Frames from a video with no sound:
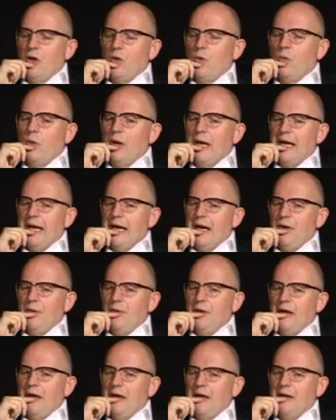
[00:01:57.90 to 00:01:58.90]

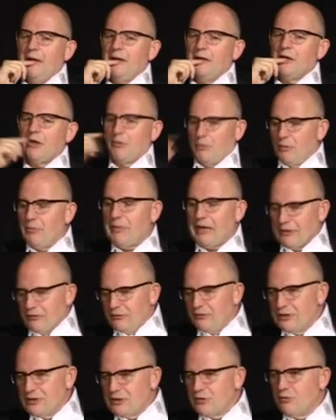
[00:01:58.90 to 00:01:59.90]
where coming back
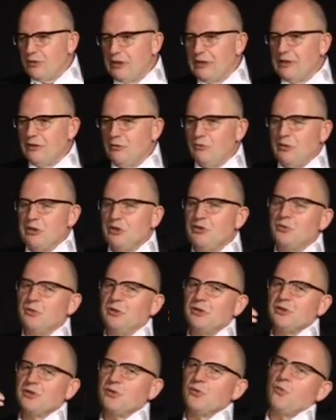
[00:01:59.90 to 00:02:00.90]
to these greeting
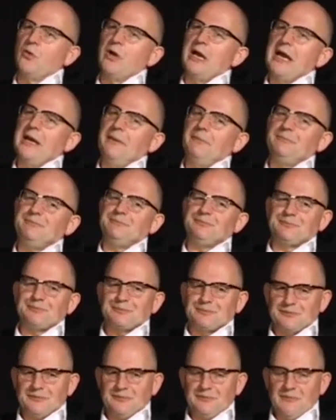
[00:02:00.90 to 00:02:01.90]
rituals, where
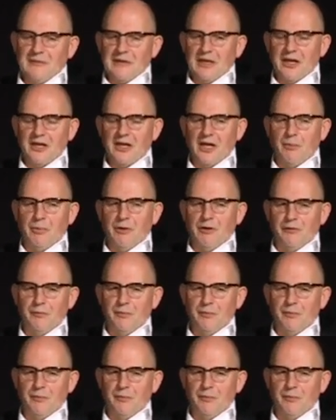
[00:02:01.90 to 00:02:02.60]
a couple